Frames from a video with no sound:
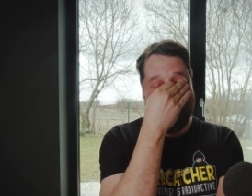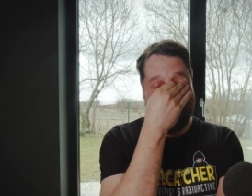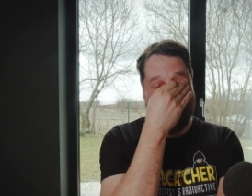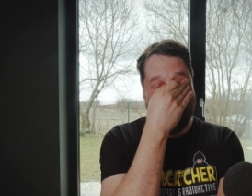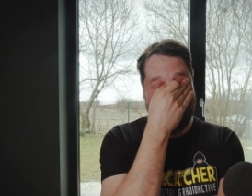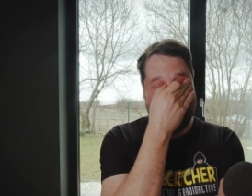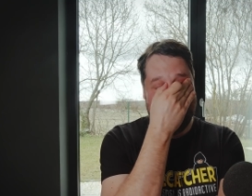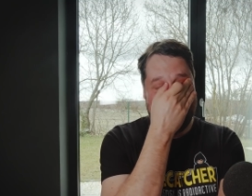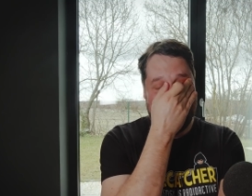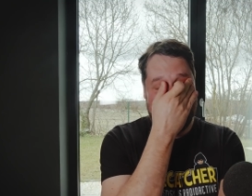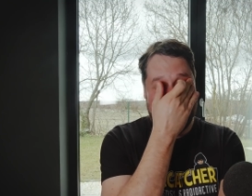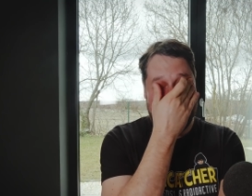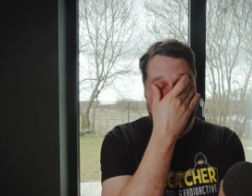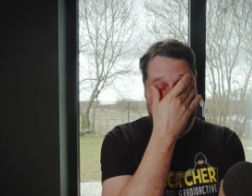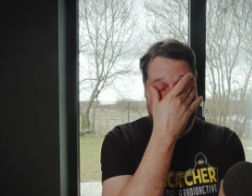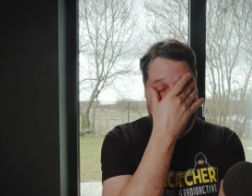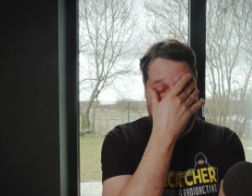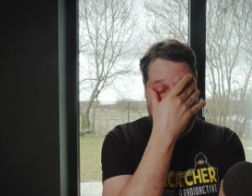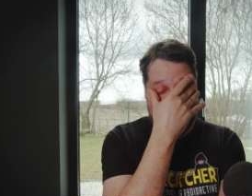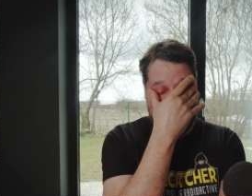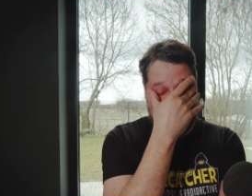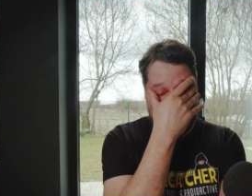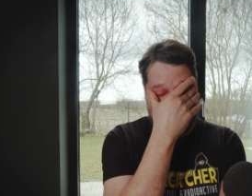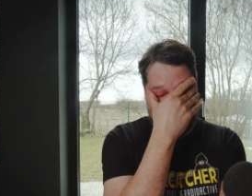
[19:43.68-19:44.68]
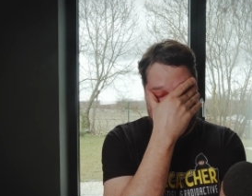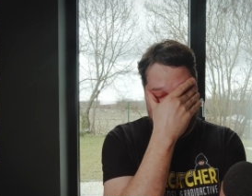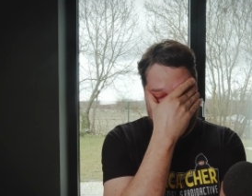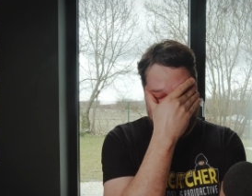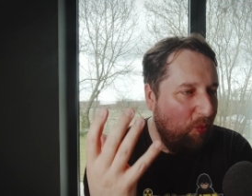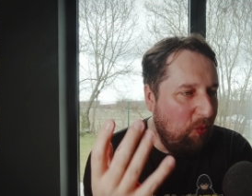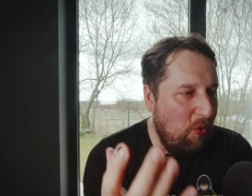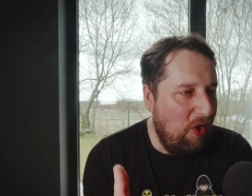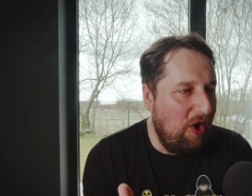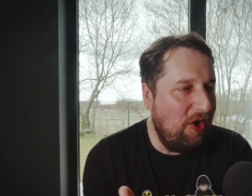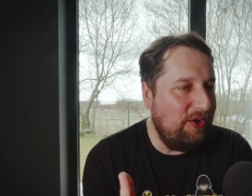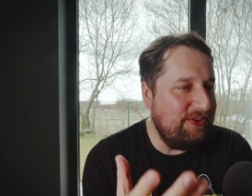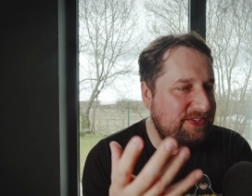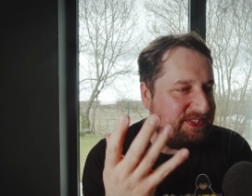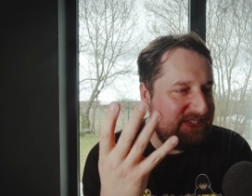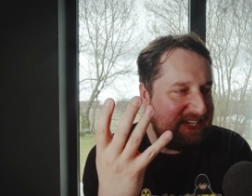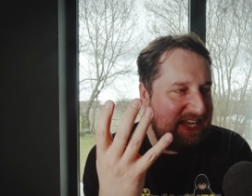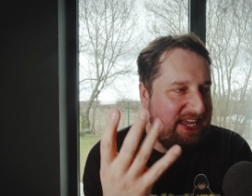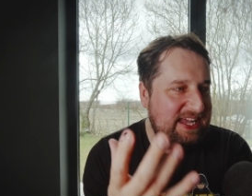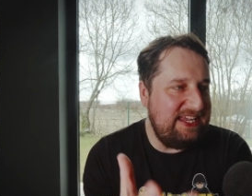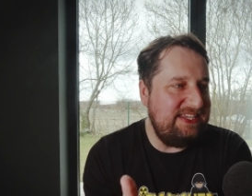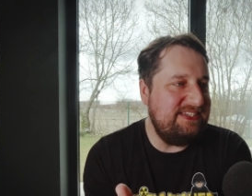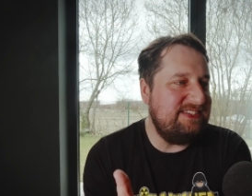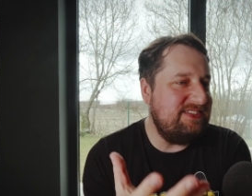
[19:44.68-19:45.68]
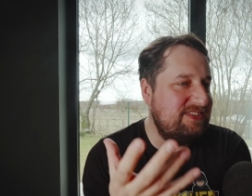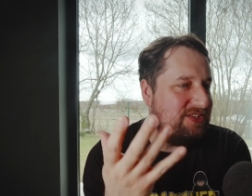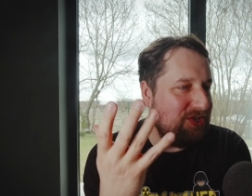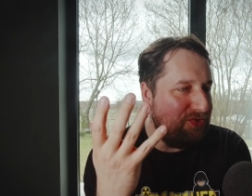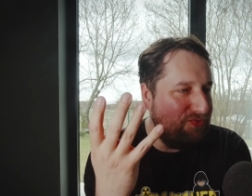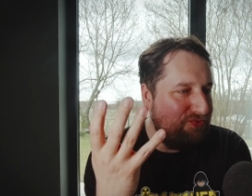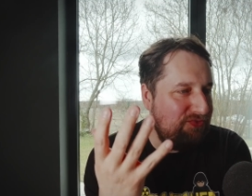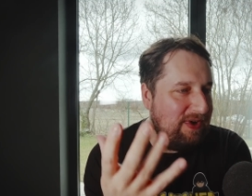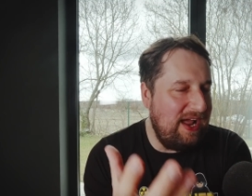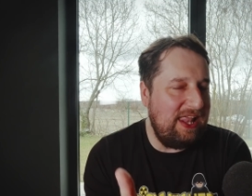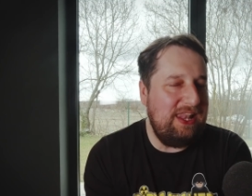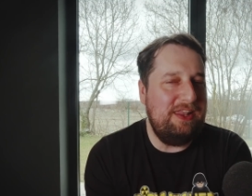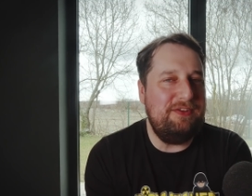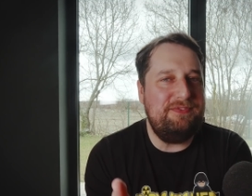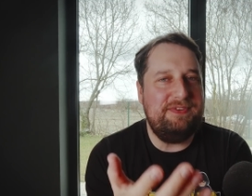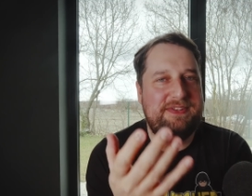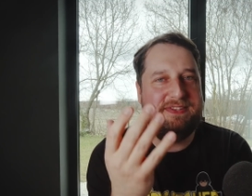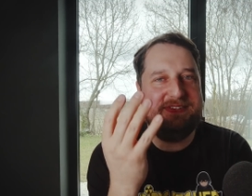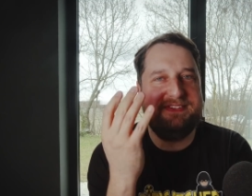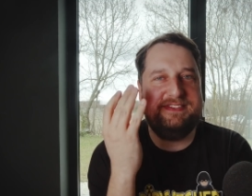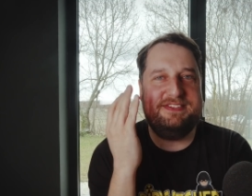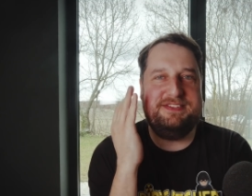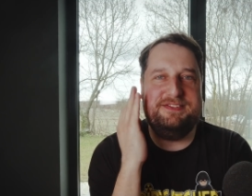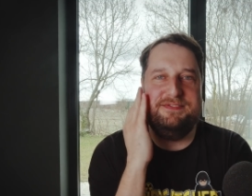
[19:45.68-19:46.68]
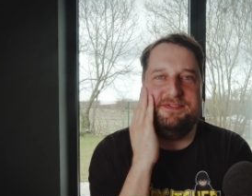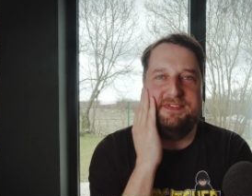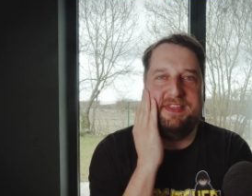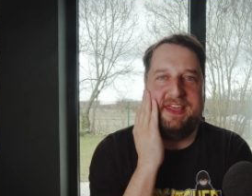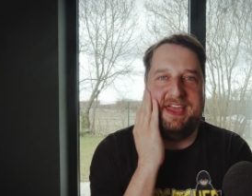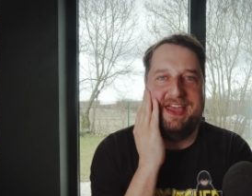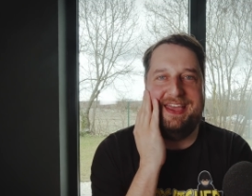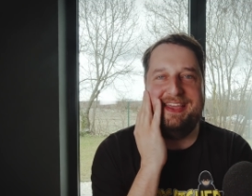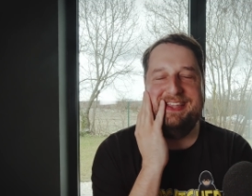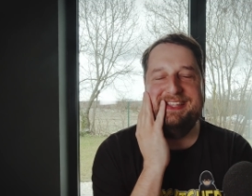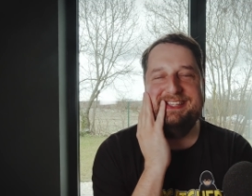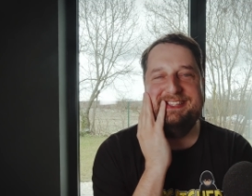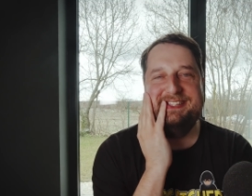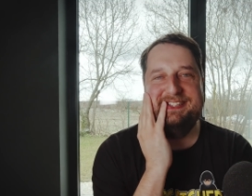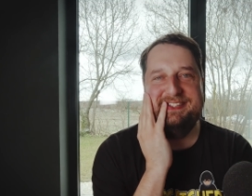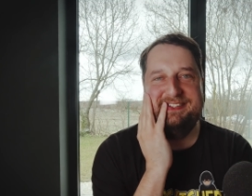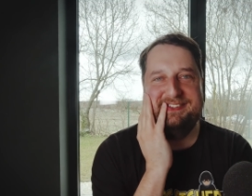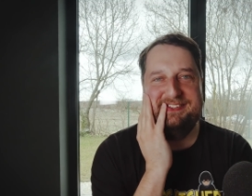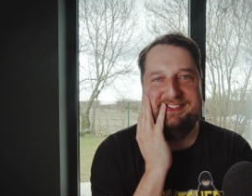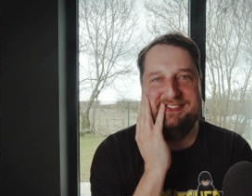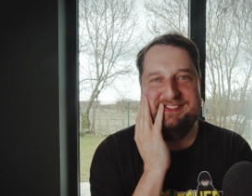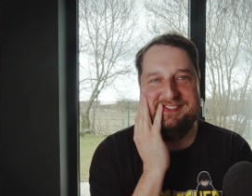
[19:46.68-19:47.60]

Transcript: Oh, dear. What is the relevance of that?